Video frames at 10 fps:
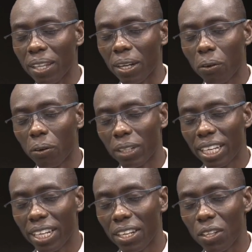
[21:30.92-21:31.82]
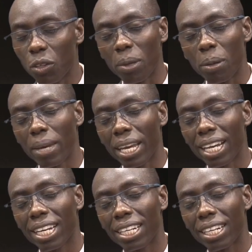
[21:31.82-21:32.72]
Lord, you may make
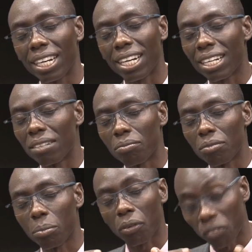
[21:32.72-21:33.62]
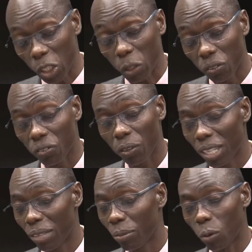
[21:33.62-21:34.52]
provision for
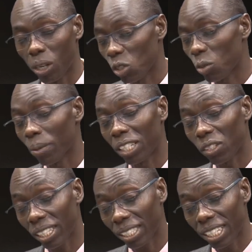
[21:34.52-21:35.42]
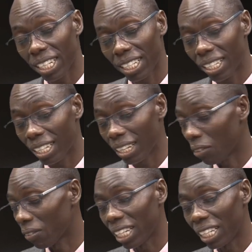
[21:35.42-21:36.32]
him. He wants to buy a tractor
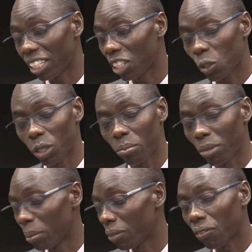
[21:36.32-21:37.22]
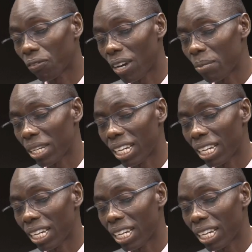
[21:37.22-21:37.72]
over in Kitui, maybe for farming.